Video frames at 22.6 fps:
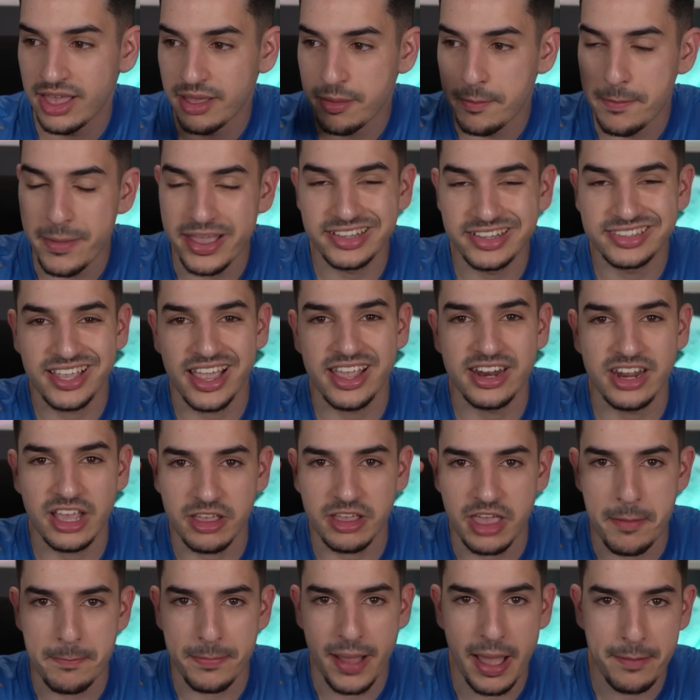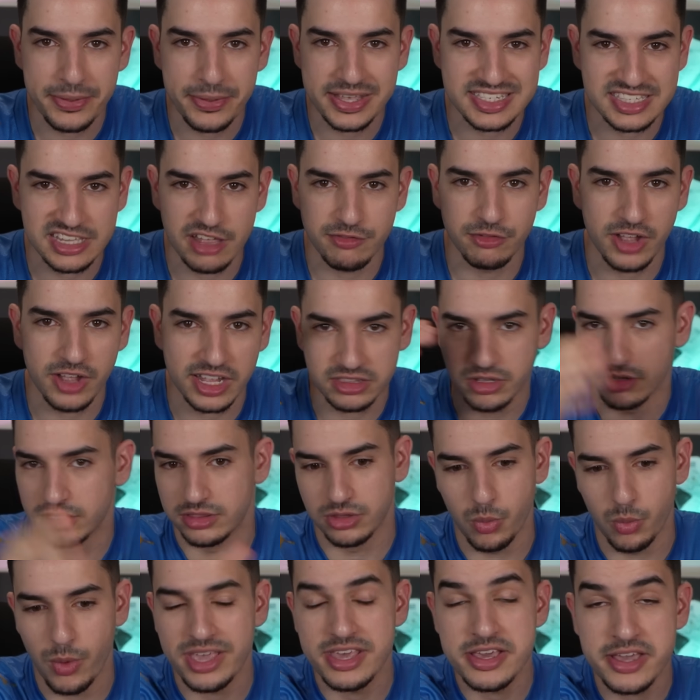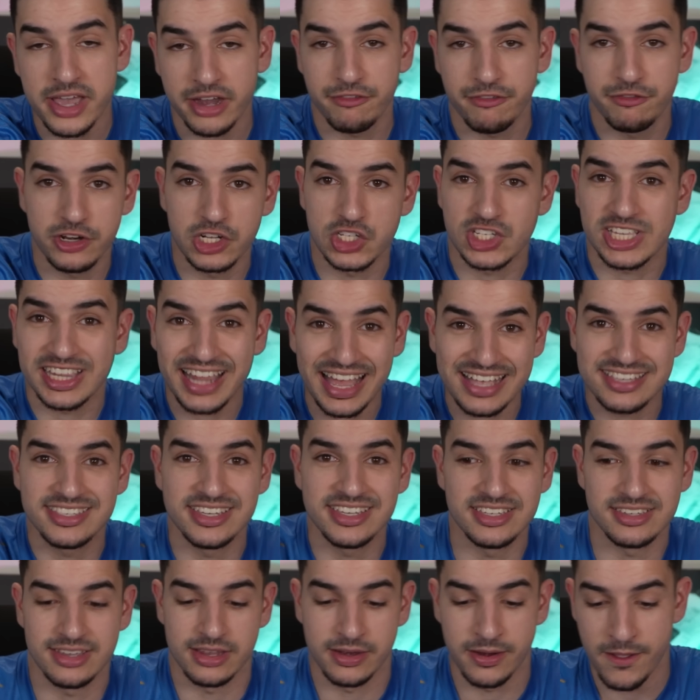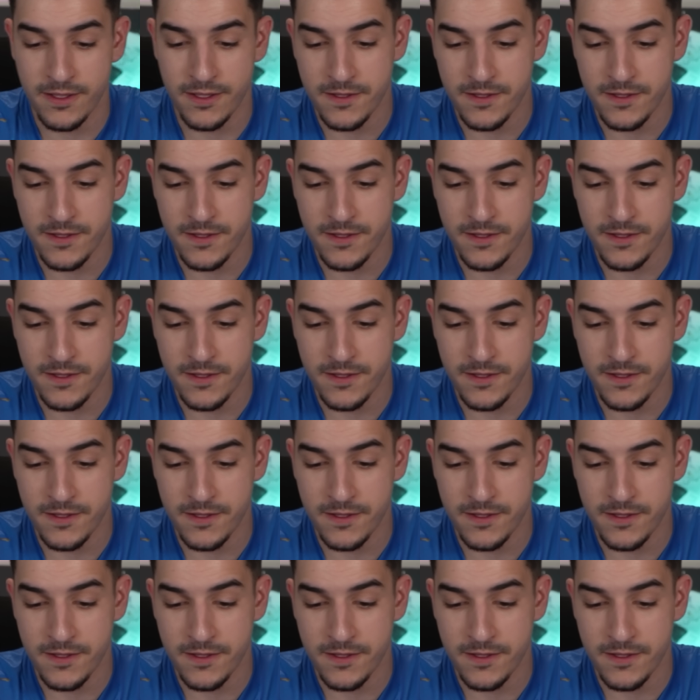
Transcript: maintaining Mbappe's level at the way he kind of finished last season.